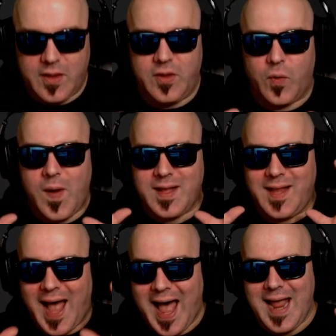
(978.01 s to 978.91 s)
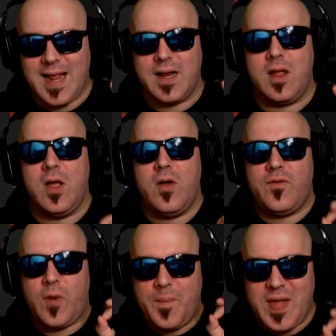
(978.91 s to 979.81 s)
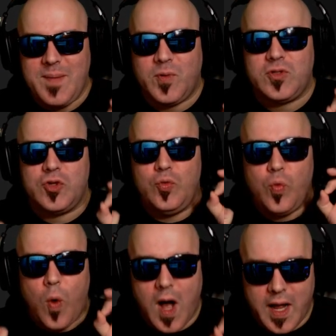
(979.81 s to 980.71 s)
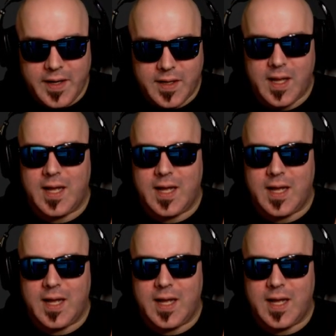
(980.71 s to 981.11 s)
the direct tie-in for people to want